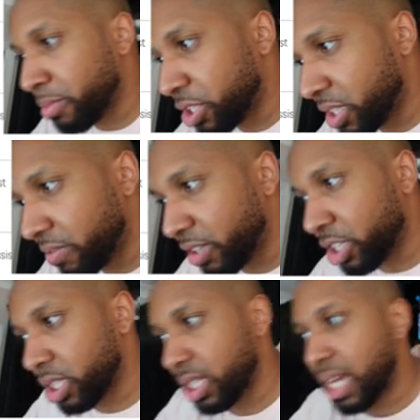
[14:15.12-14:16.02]
emergency
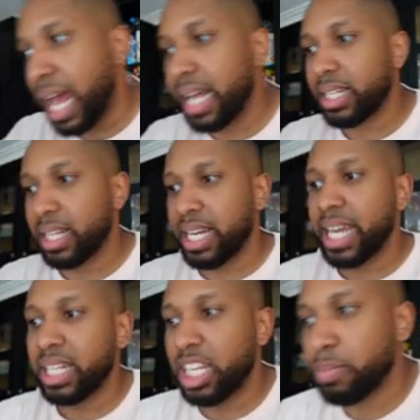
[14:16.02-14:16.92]
function and
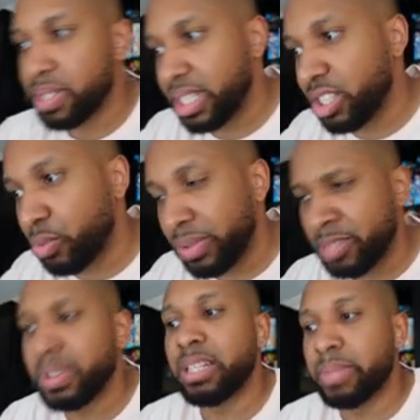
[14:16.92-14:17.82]
lane keep assist with
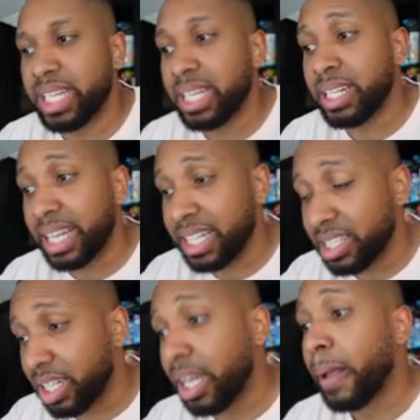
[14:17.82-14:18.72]
speed limit
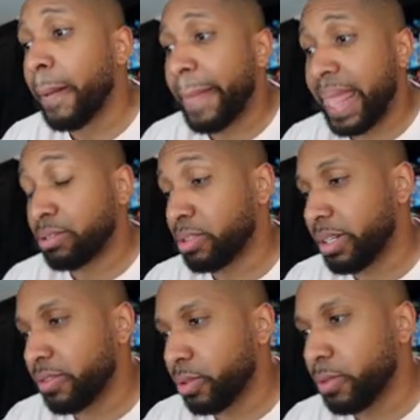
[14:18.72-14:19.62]
indicator. That was a
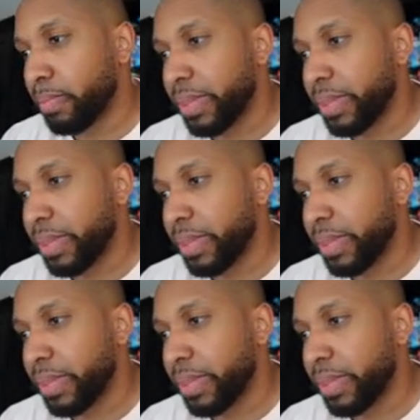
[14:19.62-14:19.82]
mouthful.